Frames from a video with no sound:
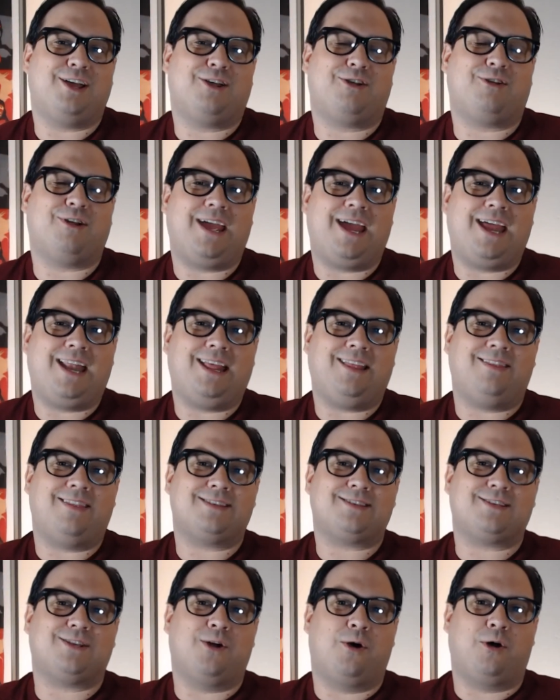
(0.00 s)
creating
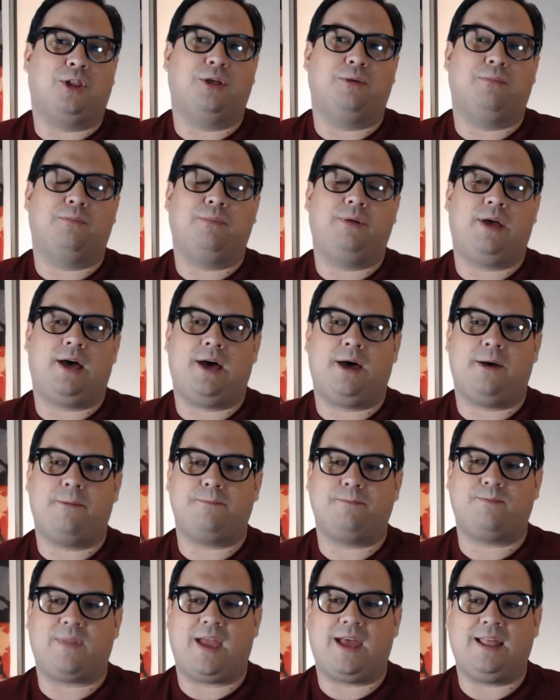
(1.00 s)
this
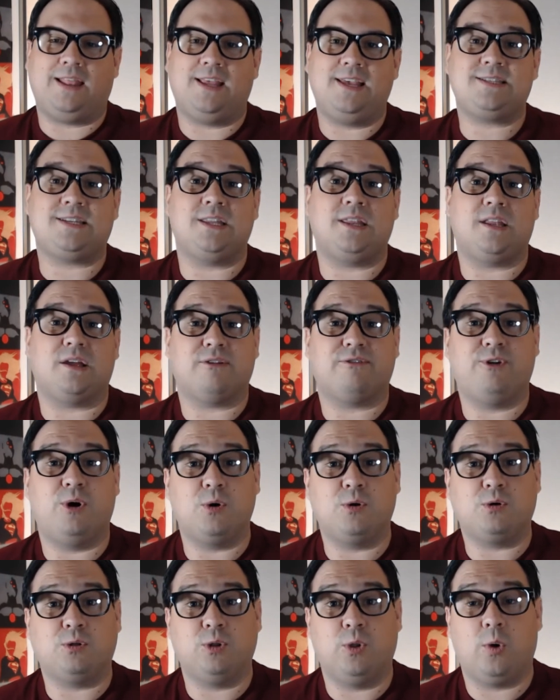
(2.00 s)
golem, at least in their
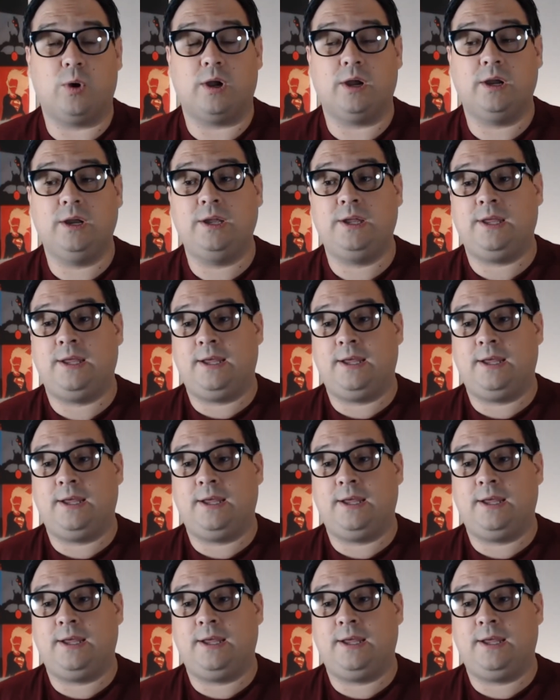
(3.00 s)
folklore.